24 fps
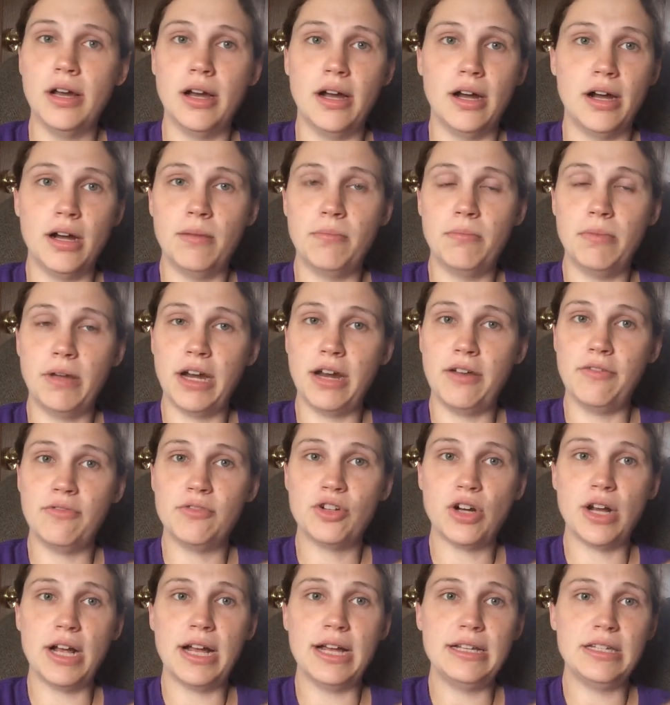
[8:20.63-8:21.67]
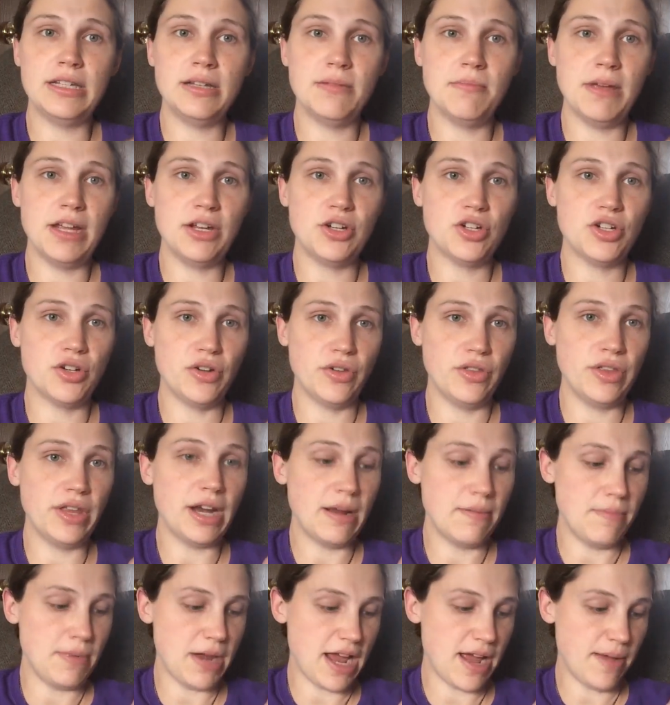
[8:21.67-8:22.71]
But I've tried to make sure that
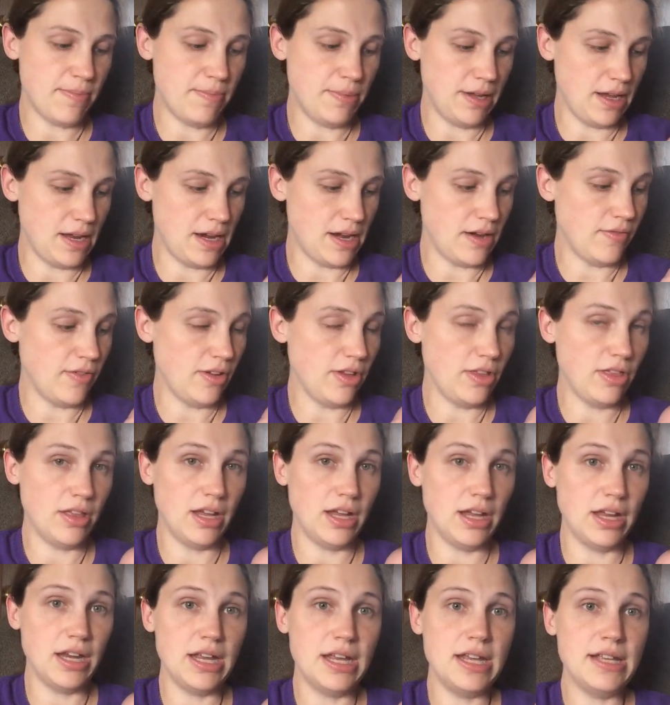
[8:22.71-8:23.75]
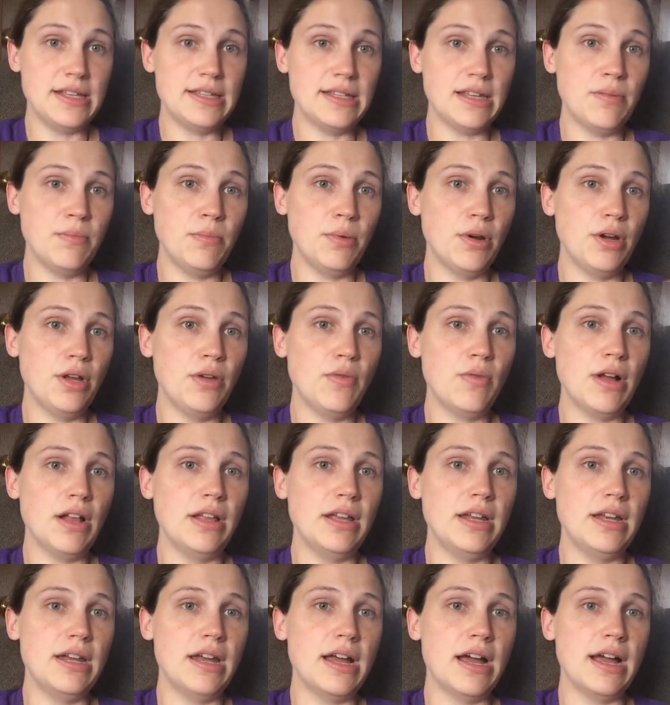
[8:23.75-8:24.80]
I'm napping and everything, and he's done pretty well
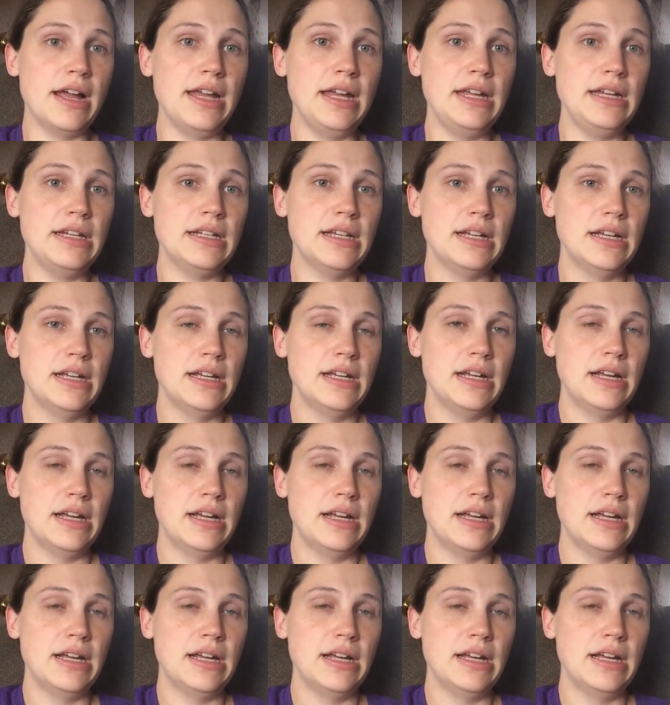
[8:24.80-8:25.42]
at night.